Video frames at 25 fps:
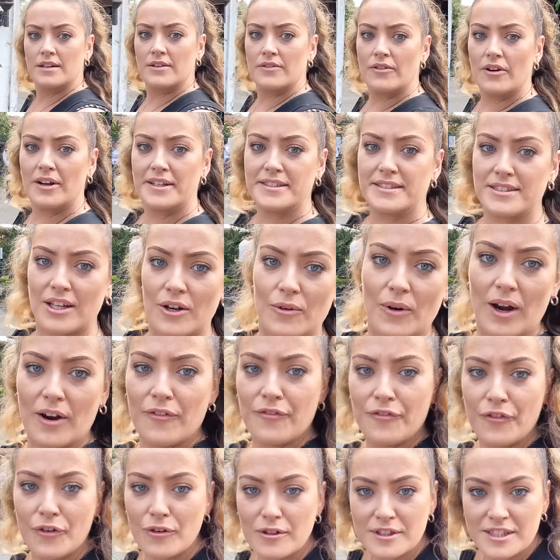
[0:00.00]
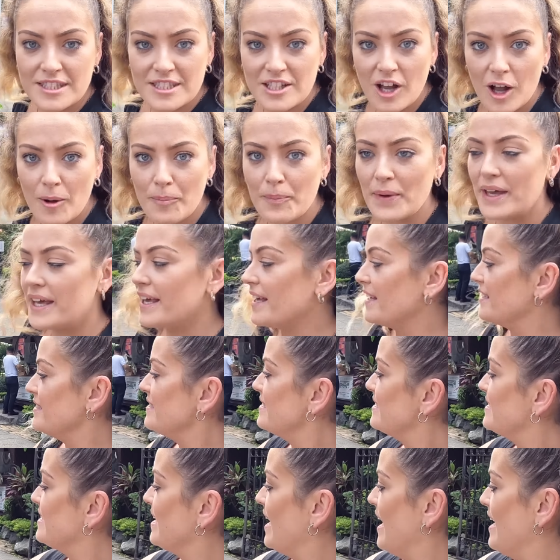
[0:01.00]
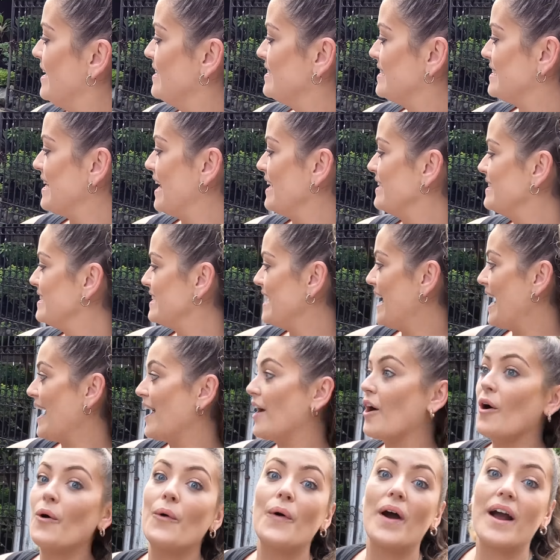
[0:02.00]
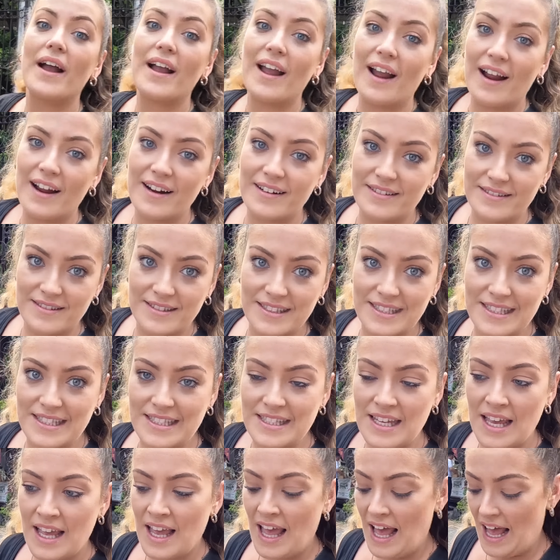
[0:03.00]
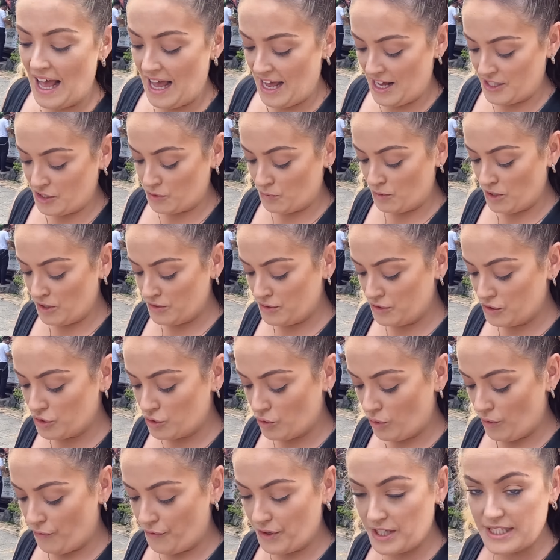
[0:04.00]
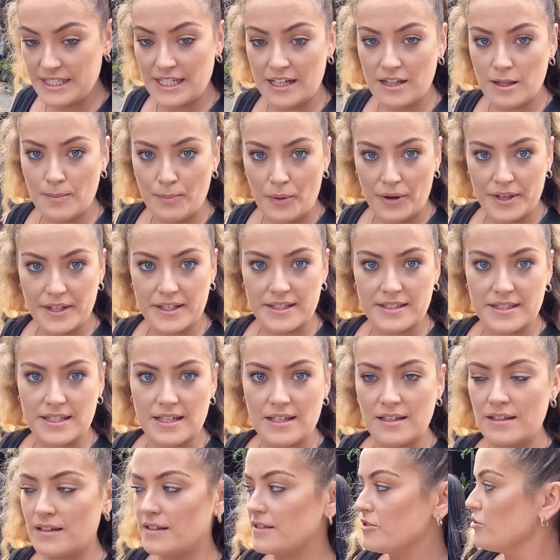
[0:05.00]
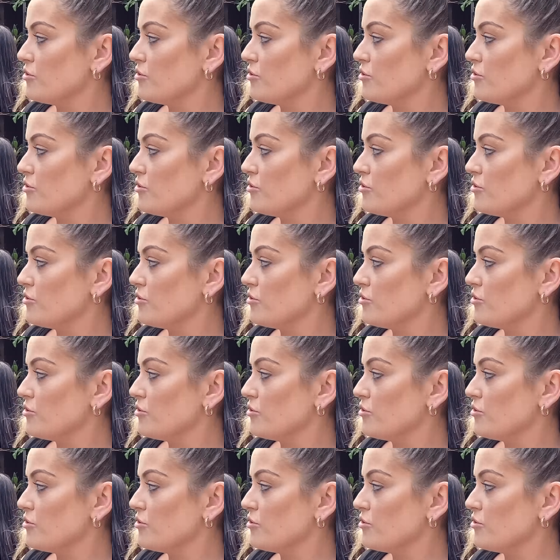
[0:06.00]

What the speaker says: Right, so our first stop is Santiago Gardens, and we're not too sure if we can take the bikes in. I